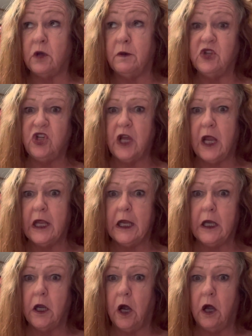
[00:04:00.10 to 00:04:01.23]
much
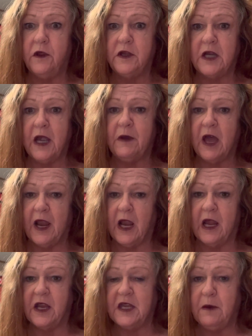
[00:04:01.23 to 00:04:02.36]
yelling all the time, kind of
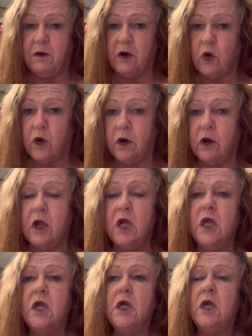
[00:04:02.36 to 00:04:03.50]
like a tape recorder,
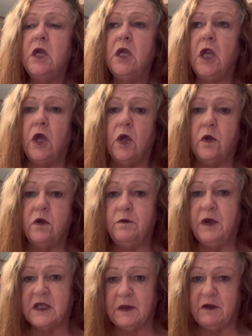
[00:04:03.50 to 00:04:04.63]
you know,
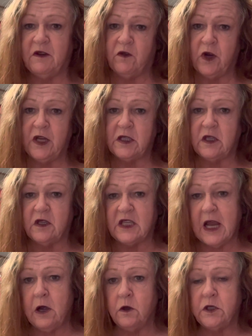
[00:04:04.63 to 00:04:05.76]
picks up the voice, the
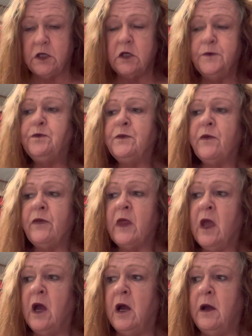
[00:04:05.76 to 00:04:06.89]
sounds.
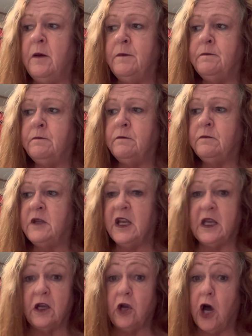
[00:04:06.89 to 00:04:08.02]
Um, did it
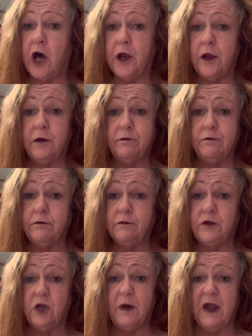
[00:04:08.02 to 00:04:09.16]
get caught on
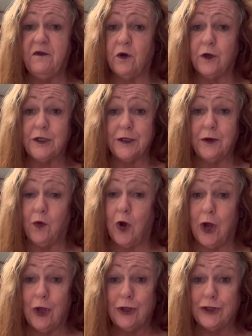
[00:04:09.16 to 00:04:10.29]
two by fours in the
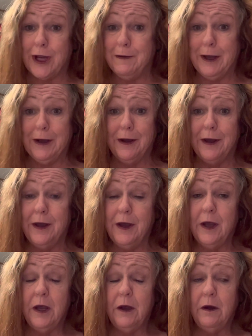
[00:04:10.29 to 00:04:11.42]
walls? I mean,
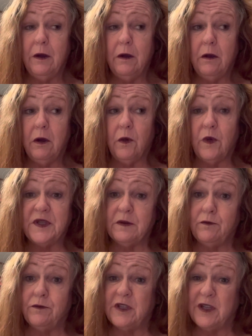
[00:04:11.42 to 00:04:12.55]
or was it
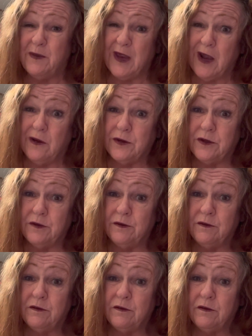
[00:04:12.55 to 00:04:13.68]
something else?
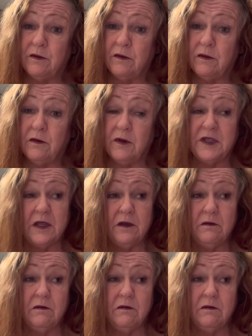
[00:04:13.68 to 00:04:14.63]
Was it